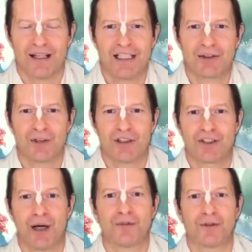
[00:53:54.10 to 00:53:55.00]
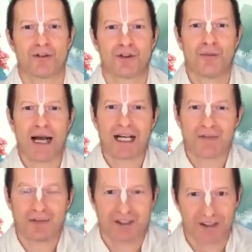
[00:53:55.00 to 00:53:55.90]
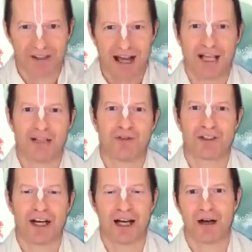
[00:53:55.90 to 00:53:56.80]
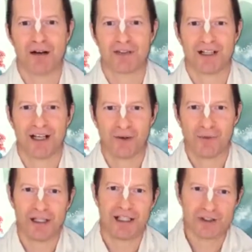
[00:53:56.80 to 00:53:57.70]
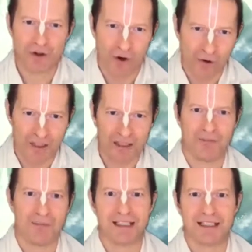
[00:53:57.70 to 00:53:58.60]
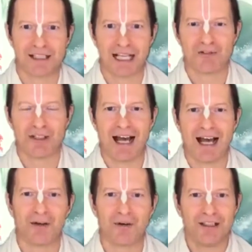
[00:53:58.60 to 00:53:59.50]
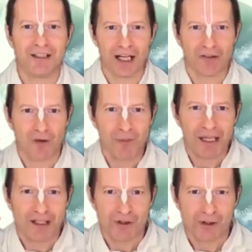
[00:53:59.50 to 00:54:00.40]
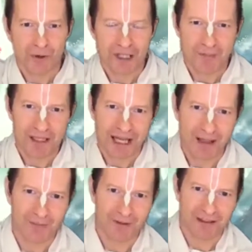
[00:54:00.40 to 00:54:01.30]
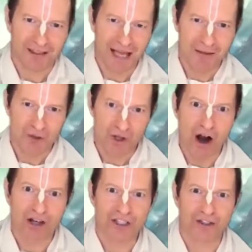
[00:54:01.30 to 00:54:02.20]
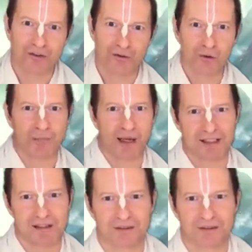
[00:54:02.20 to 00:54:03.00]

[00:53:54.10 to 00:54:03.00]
Indra jumped onto the back of his elephant Airavata, and with his goad he made his elephant angry, and from Indralok it came charging through space.